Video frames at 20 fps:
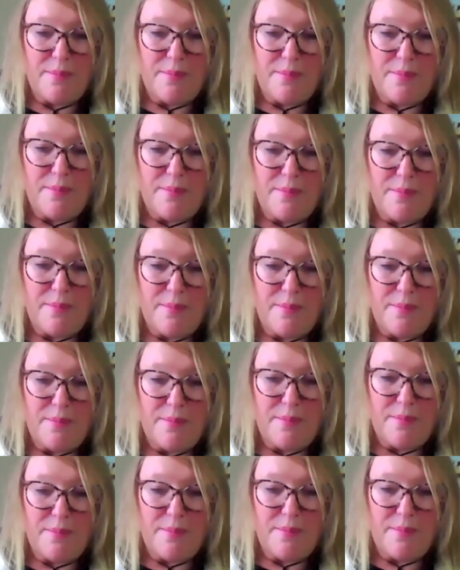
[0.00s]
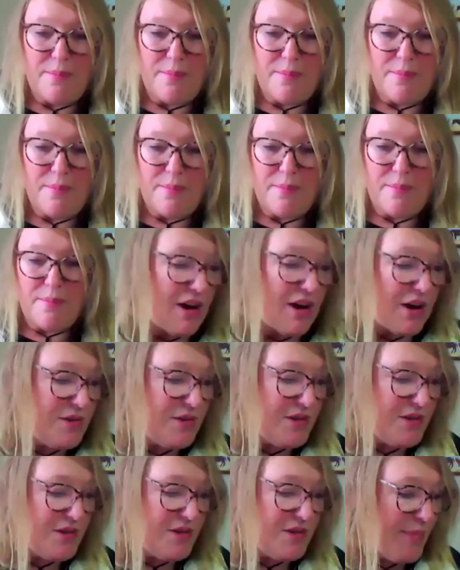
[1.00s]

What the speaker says: But here is a poem that